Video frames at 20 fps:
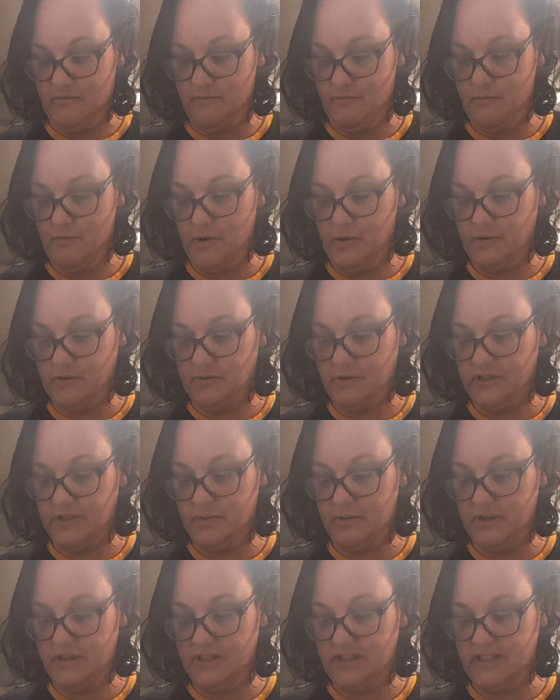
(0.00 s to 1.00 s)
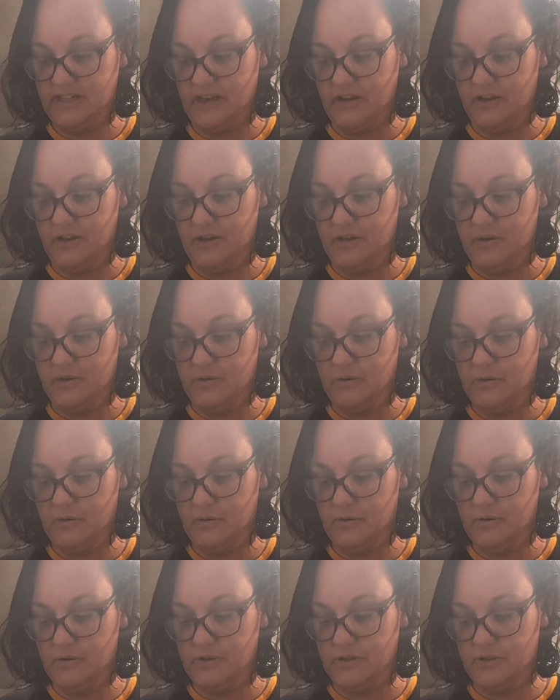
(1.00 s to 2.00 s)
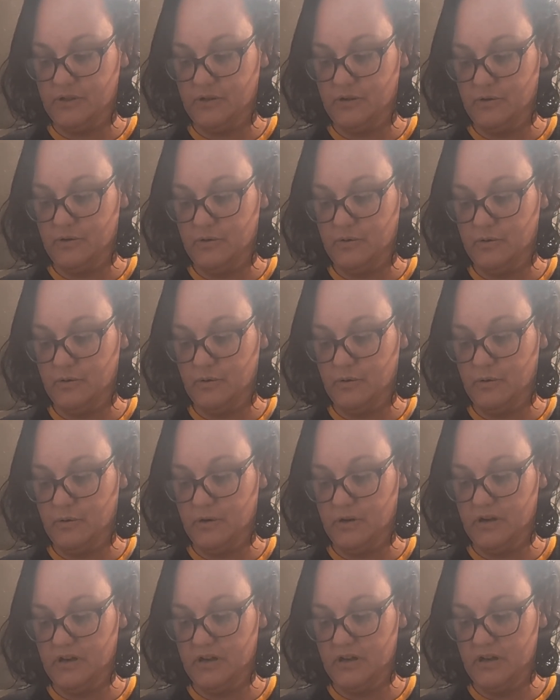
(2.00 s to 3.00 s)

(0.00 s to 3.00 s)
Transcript: Most recipes tell you to